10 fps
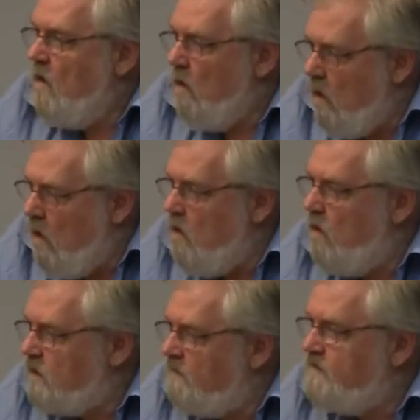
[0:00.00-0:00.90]

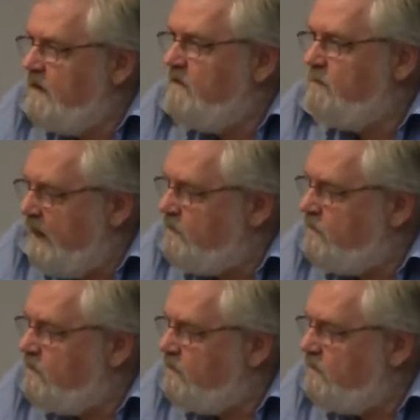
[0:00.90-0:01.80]
All of these
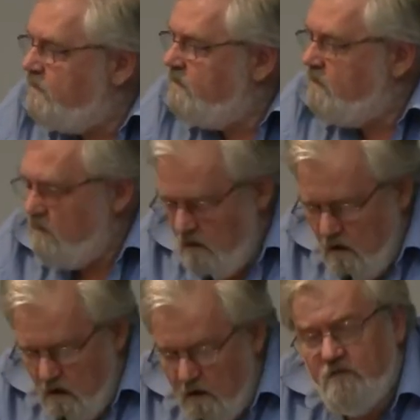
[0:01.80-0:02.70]
measures
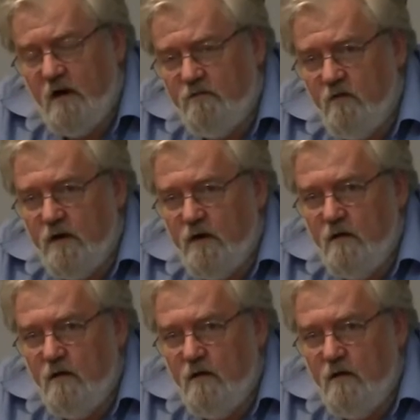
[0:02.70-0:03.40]
of suffering.